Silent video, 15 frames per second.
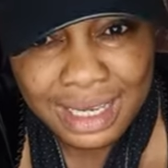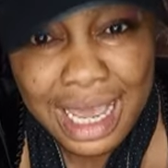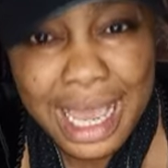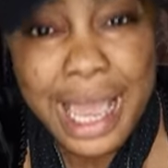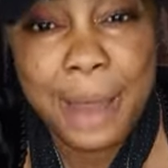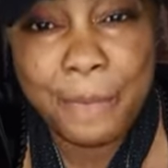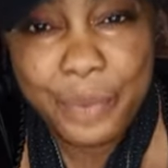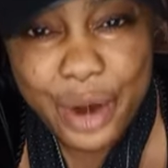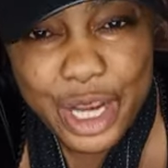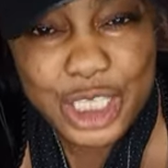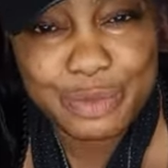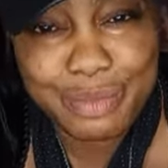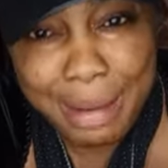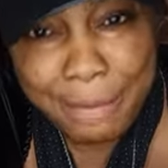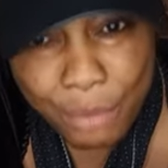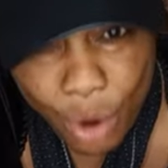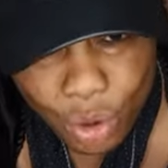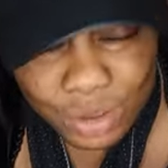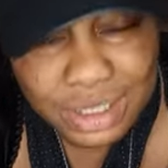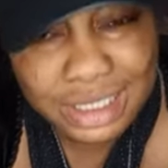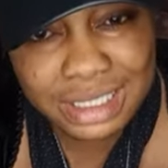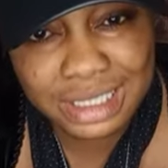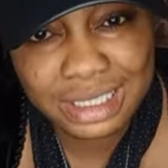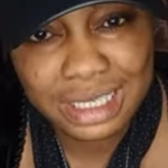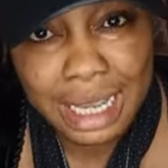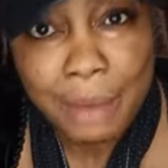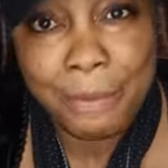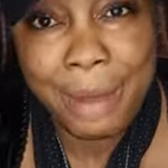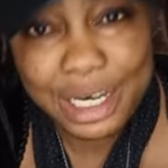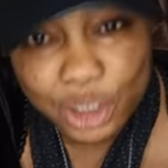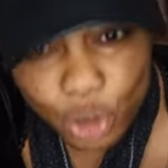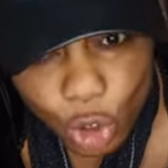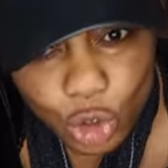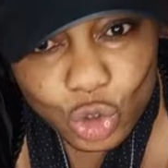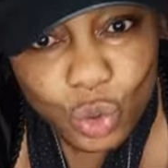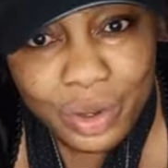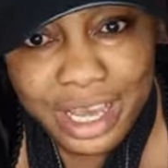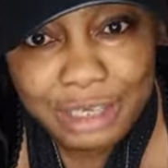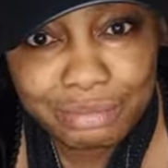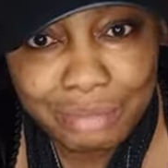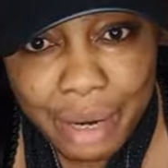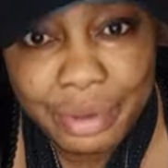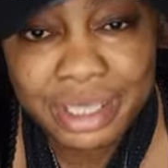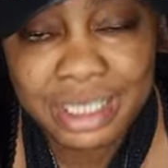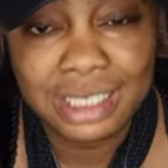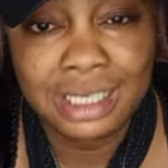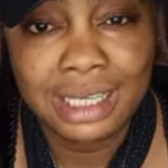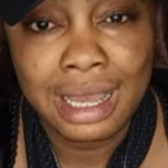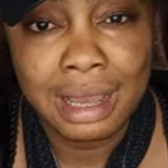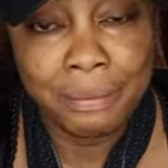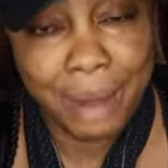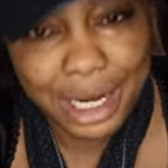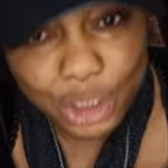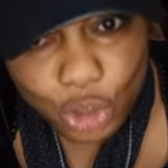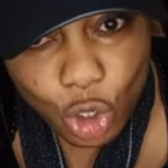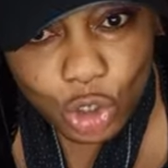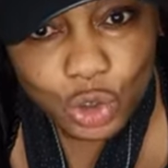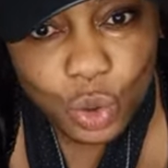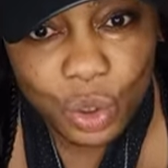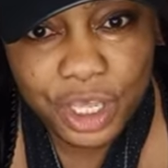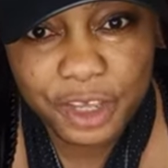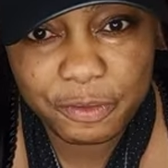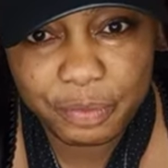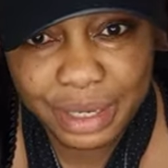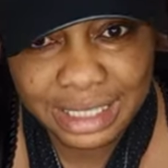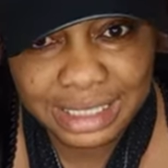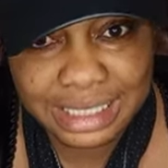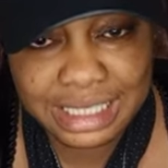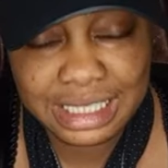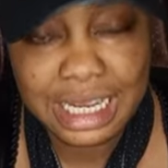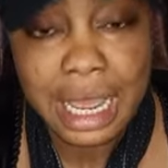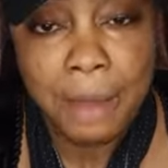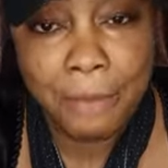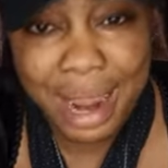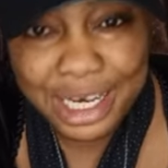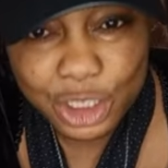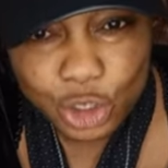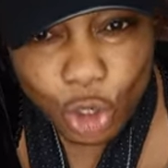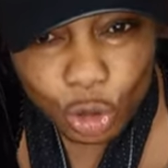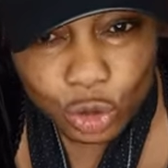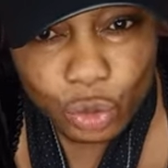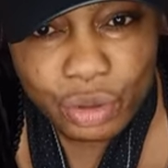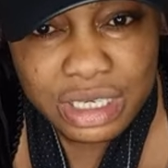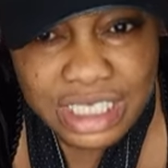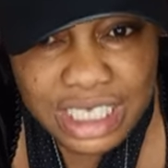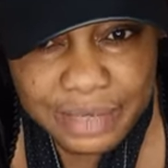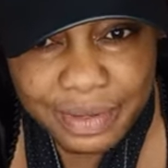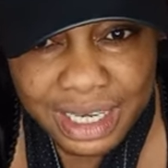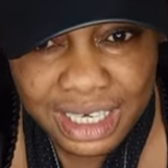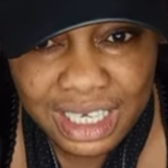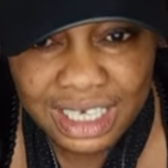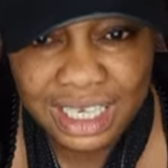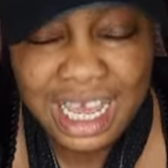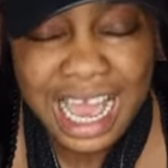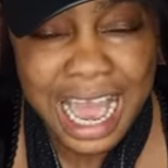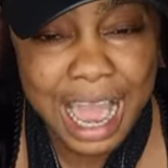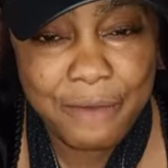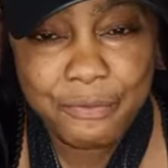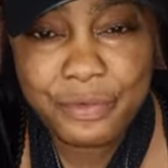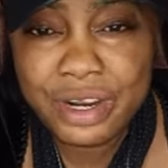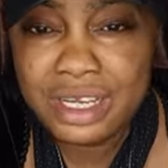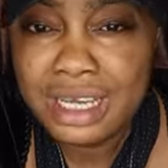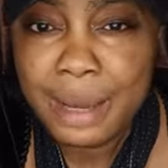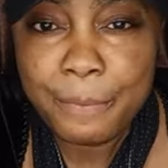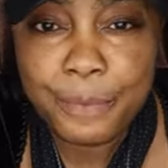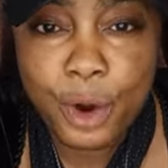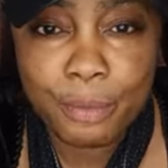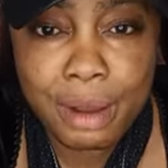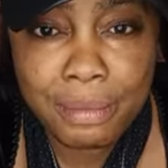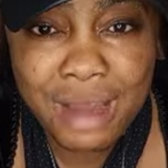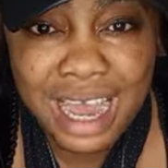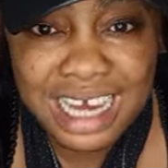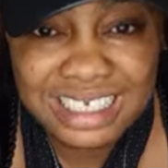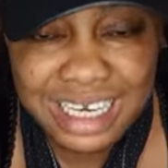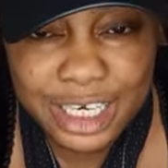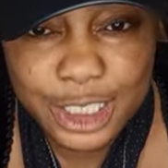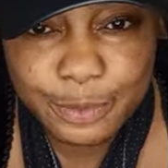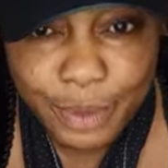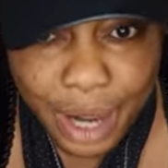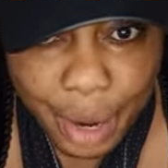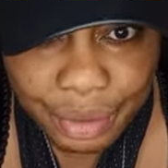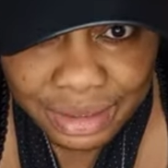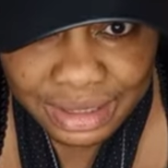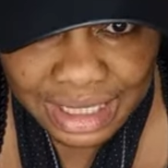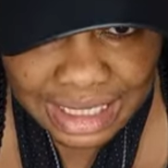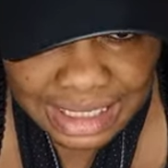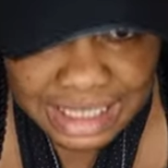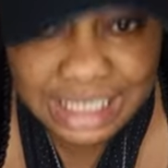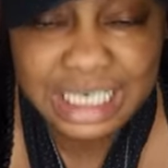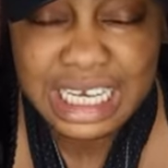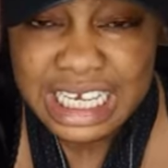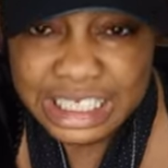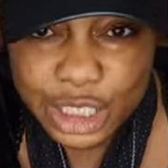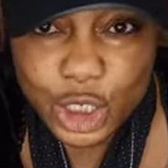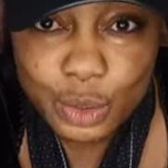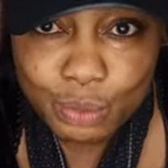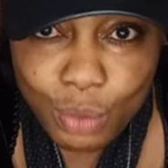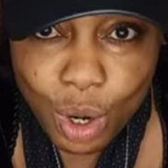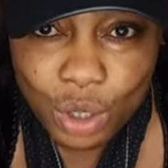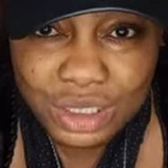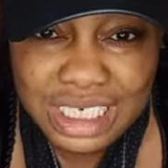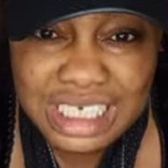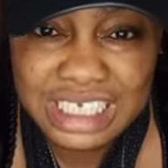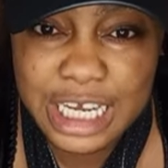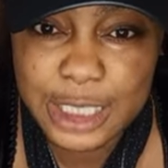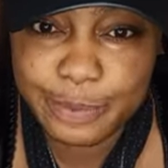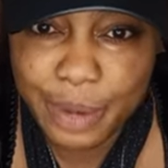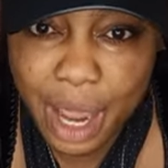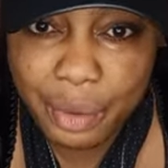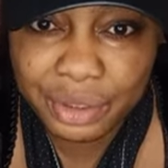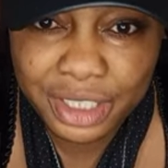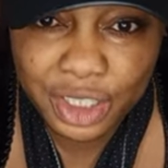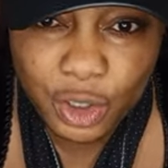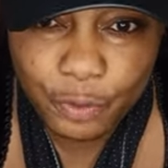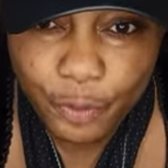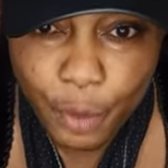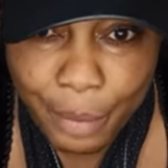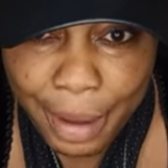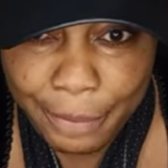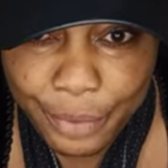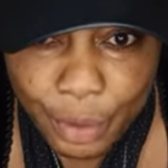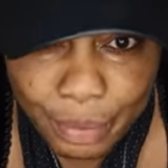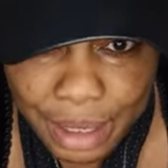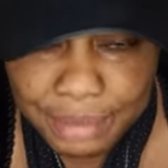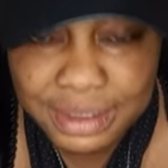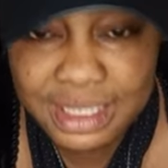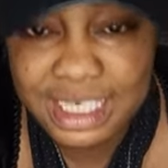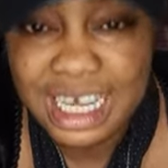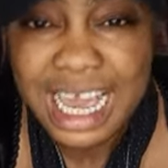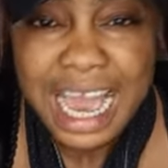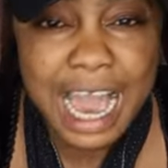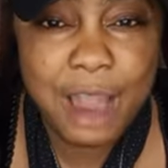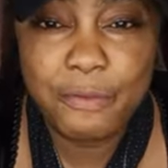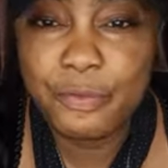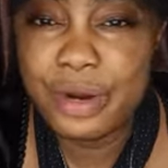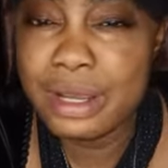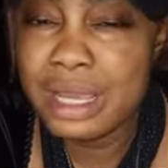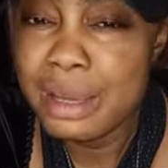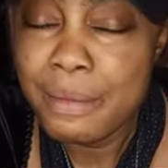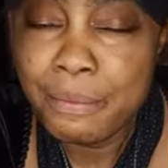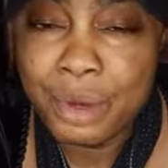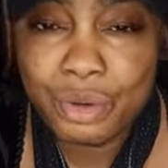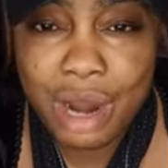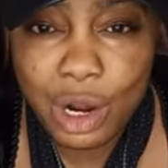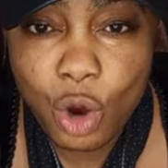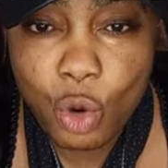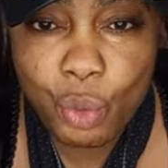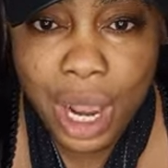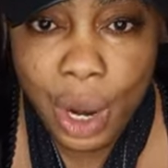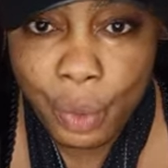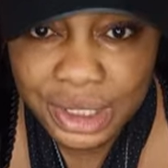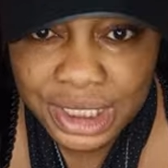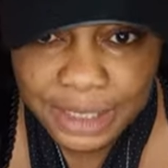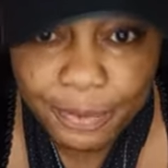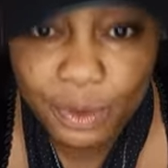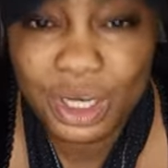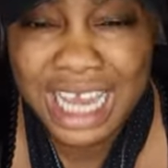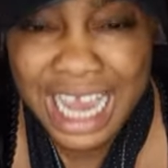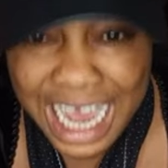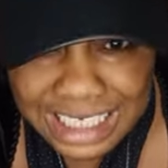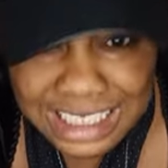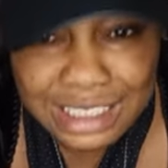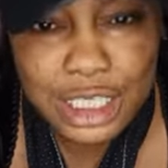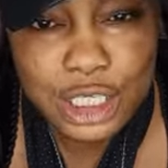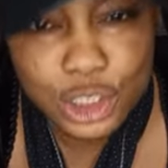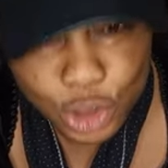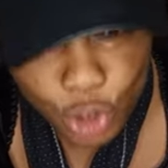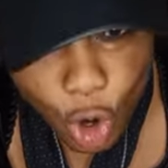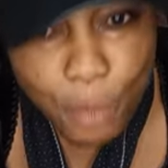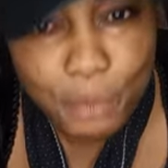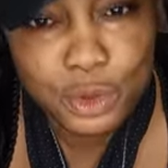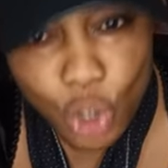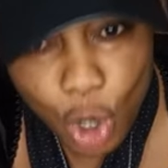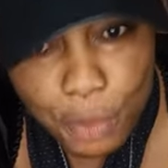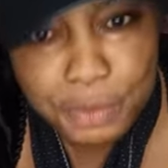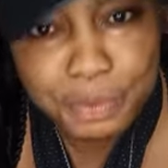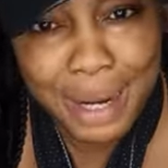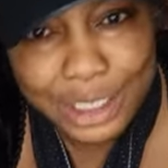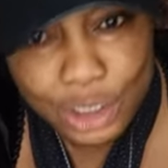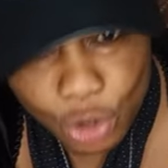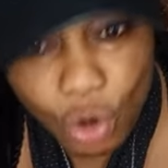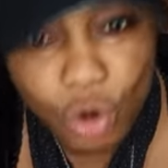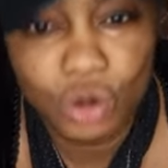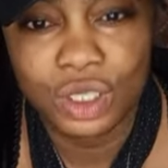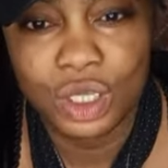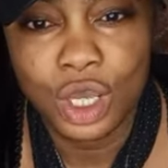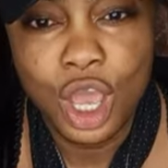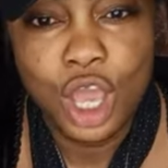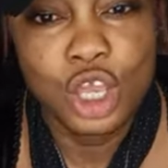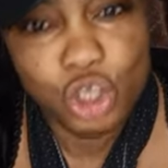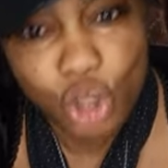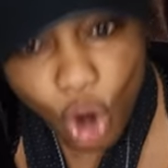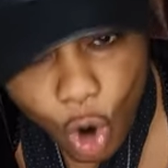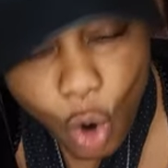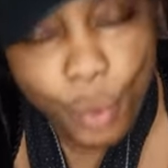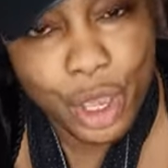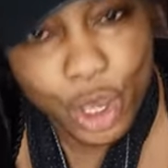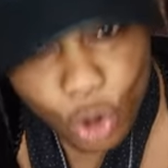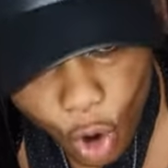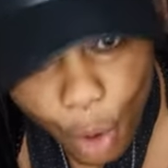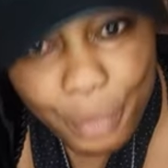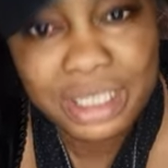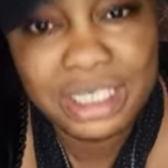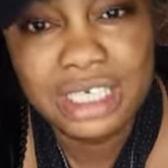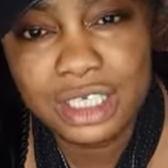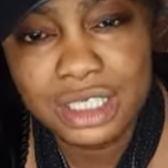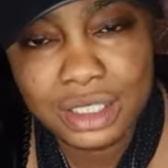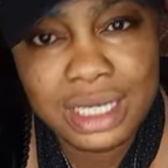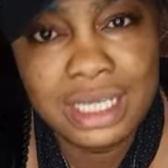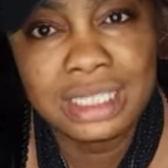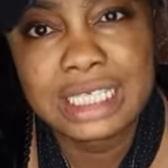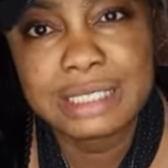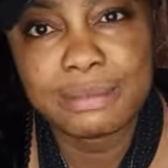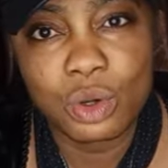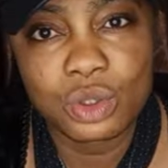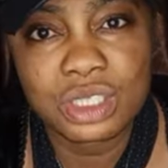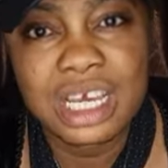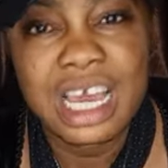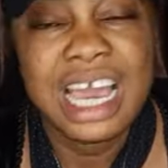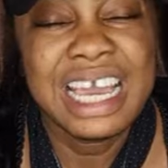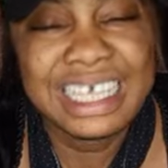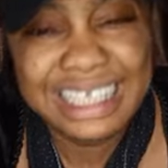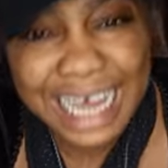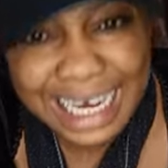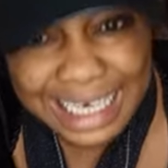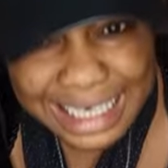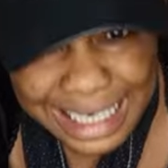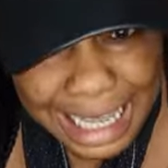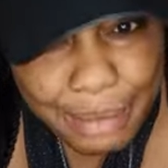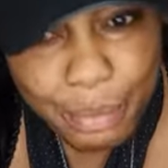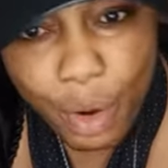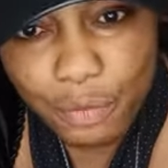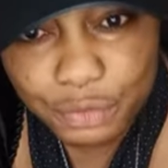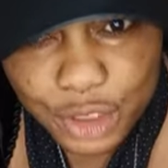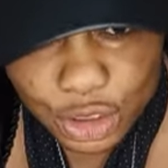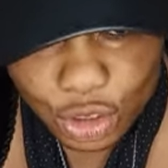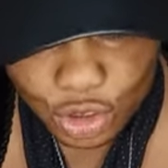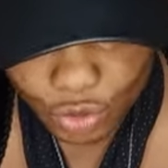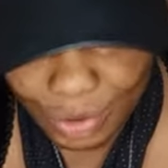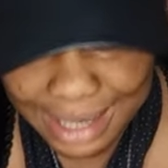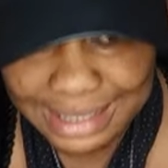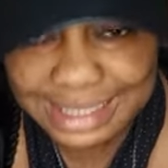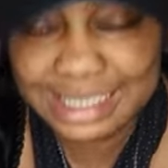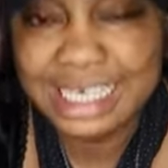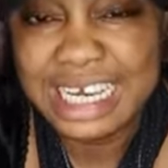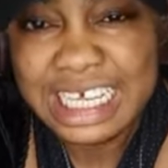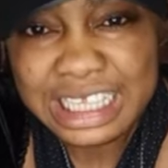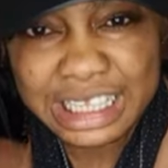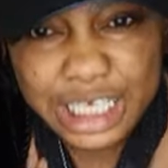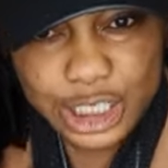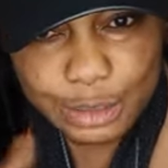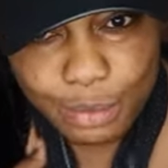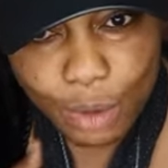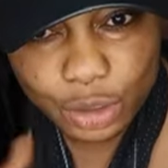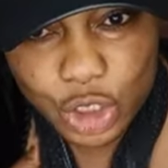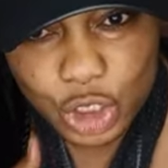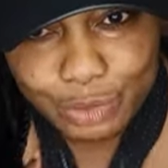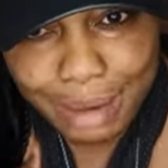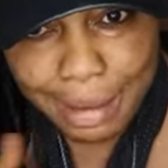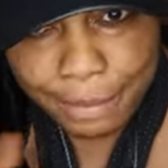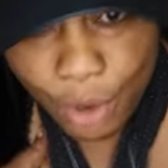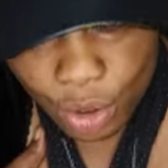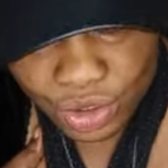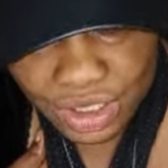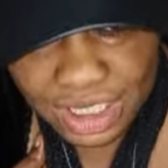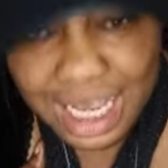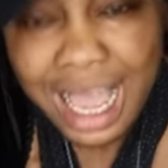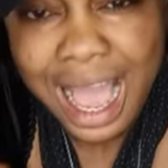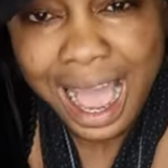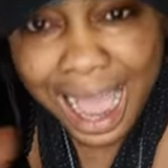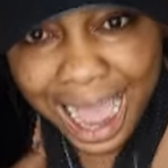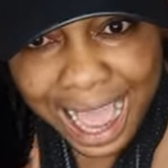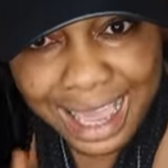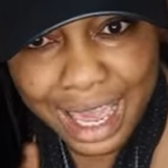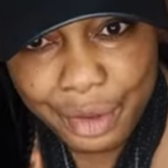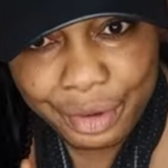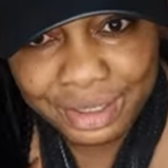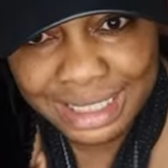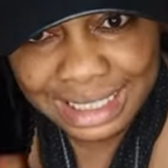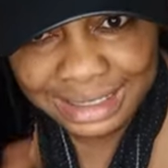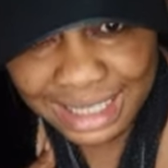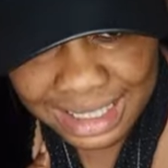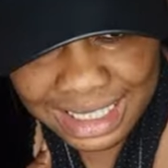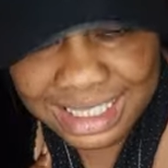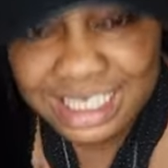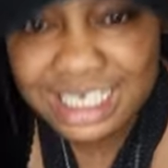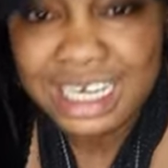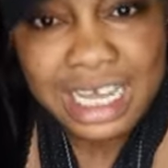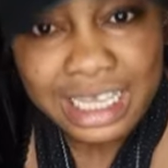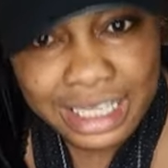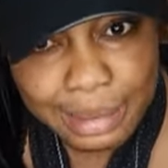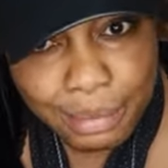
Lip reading: April is my month. My turn to get married. My turn to give birth. My turn to receive healing. Every problem has an expiring date. This month is the expiring date of all my problems. Every miracle we are waiting for, it's come turn by turn. Your own will come in this month. In the name of Jesus Christ, this month is my month. I, Henrietta Dennis, the